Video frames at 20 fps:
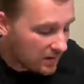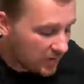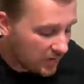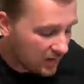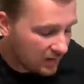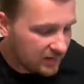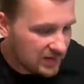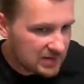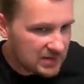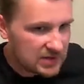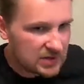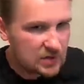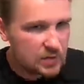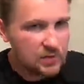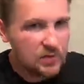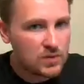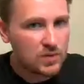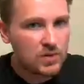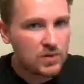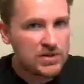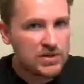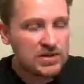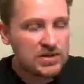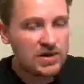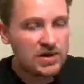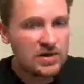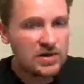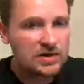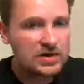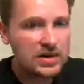But you have these two quartz
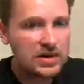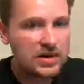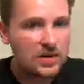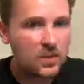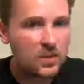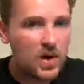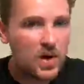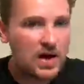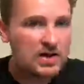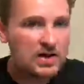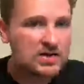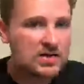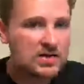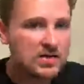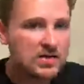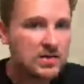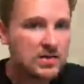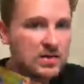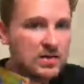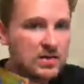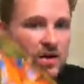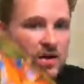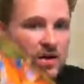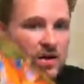cards in the Wands suit.